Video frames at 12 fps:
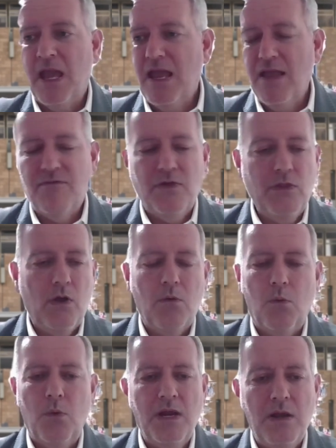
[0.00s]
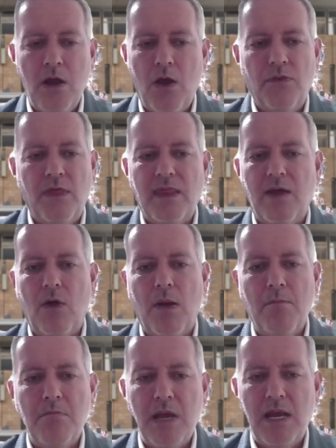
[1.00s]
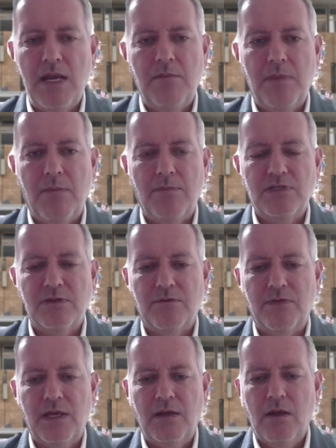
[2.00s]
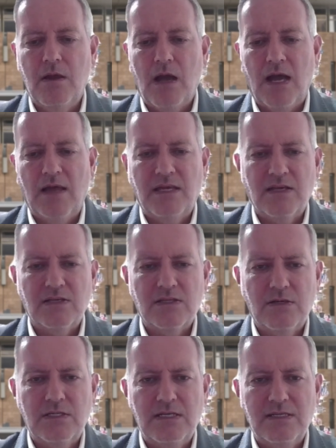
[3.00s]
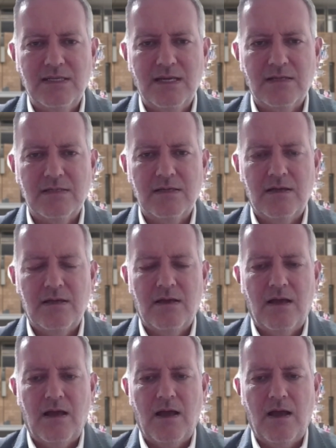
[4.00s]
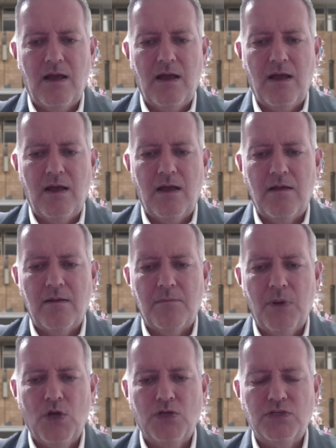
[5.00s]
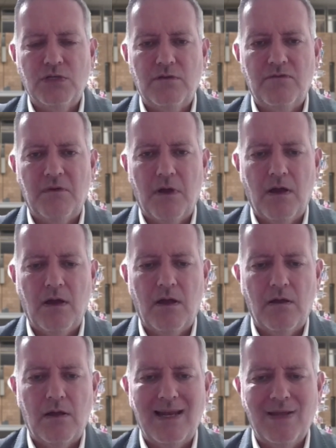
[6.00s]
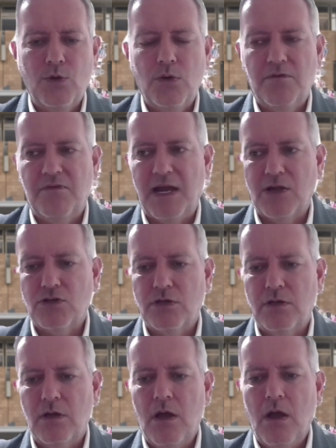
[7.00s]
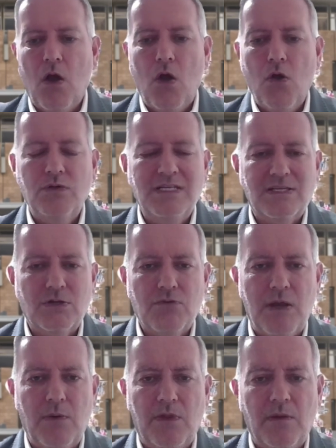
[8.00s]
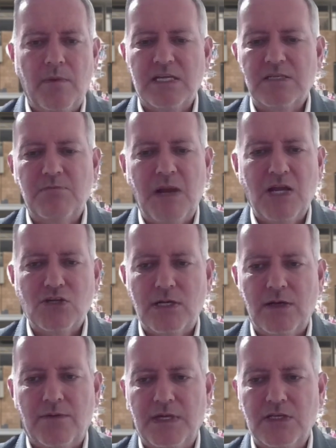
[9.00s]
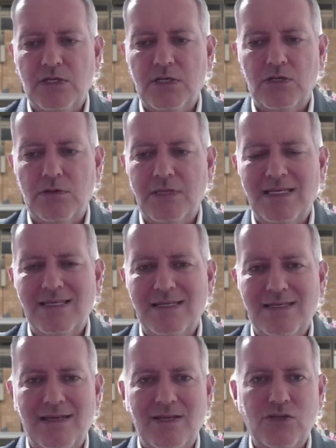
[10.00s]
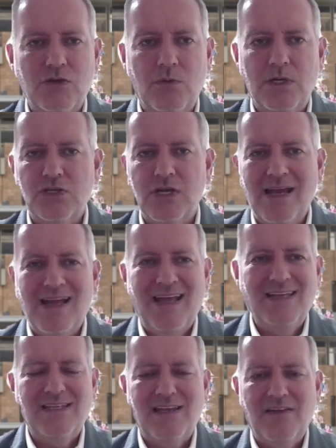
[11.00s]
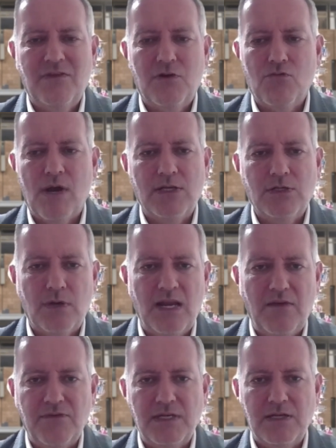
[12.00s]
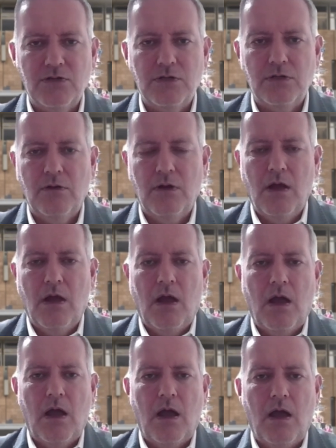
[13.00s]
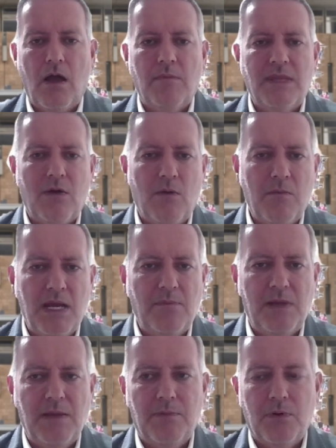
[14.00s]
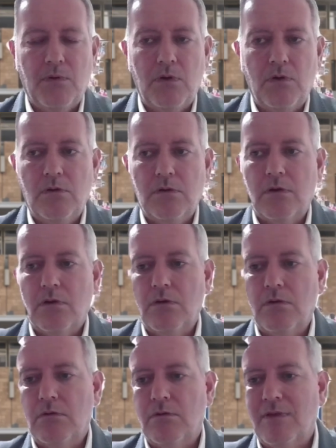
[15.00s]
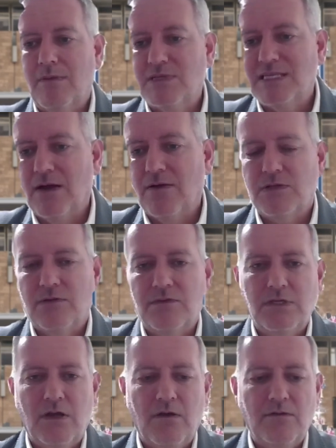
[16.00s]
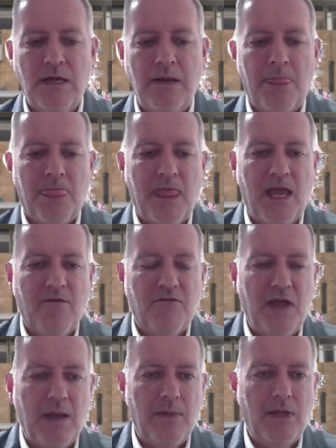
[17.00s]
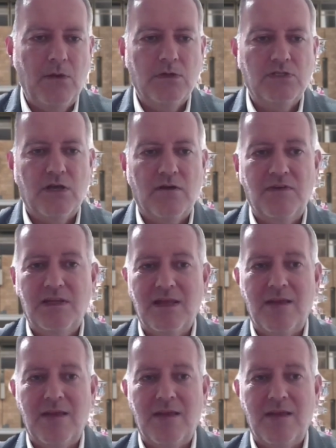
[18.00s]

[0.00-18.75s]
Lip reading: Even though we know that there are many members of the, I think it's 36 person Likud faction, who disagree with him, especially on this issue. This is an issue which isn't even a right or left issue. There are many people who themselves have served. They have family who are serving.